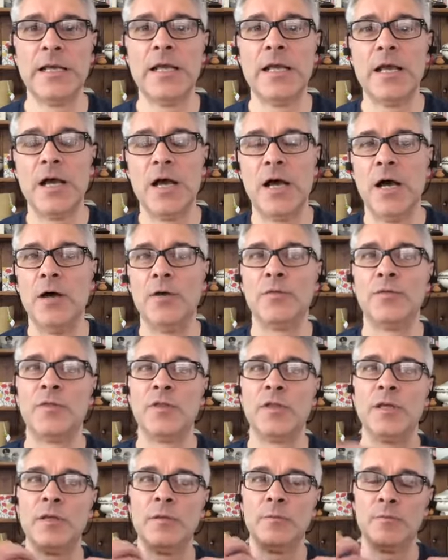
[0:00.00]
Right. Uh,
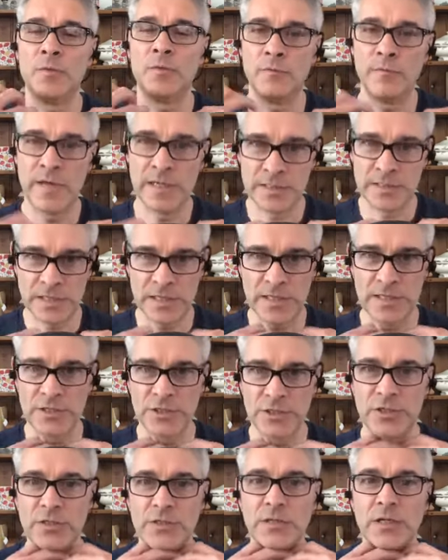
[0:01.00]
the the
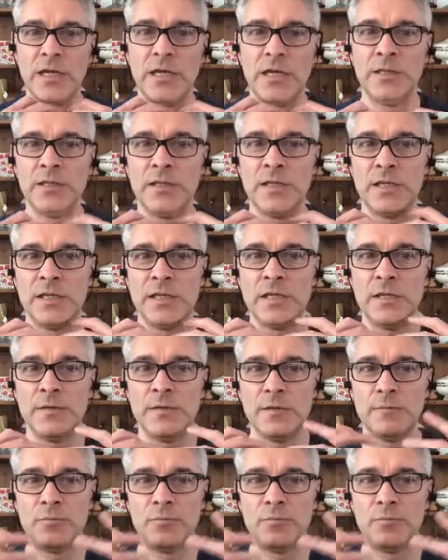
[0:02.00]
ventilation and the